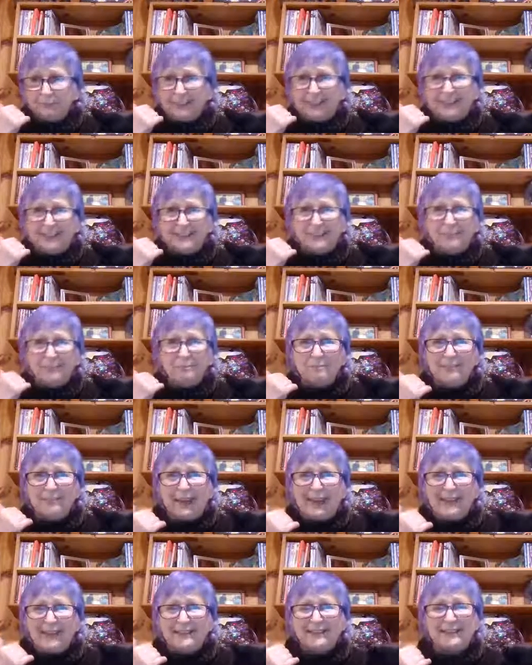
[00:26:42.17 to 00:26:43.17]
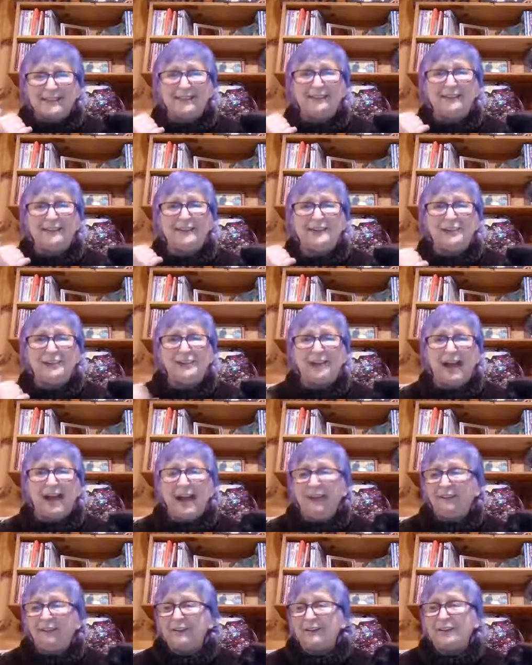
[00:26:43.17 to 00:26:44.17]
it is amazingly
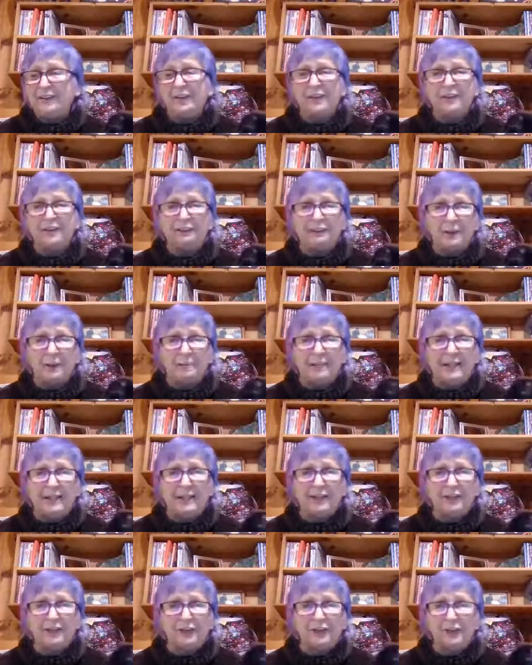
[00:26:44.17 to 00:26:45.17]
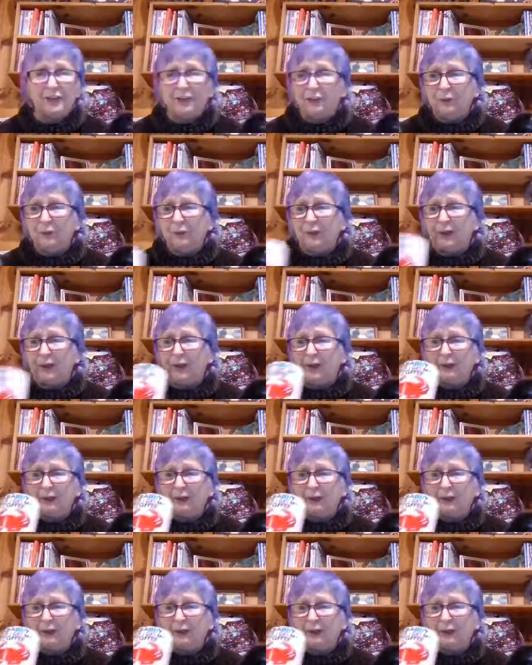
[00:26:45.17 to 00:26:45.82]
challenging for me to